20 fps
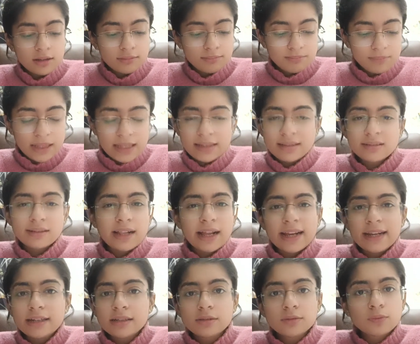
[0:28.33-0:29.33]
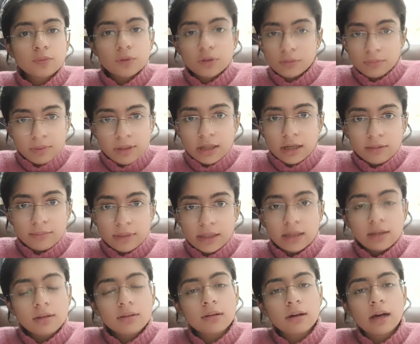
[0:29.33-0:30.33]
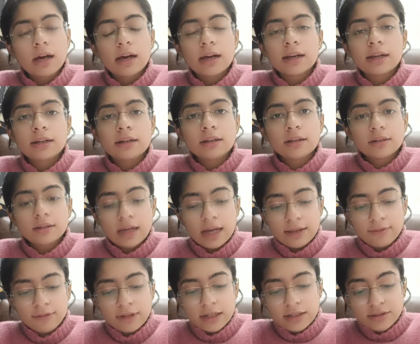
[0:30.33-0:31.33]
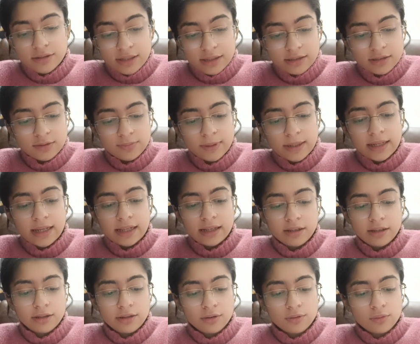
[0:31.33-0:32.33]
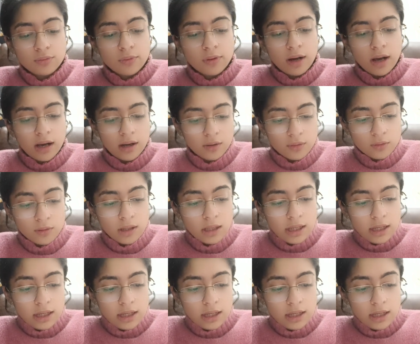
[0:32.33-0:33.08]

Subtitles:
These slides won't be coming, and I will just be telling you how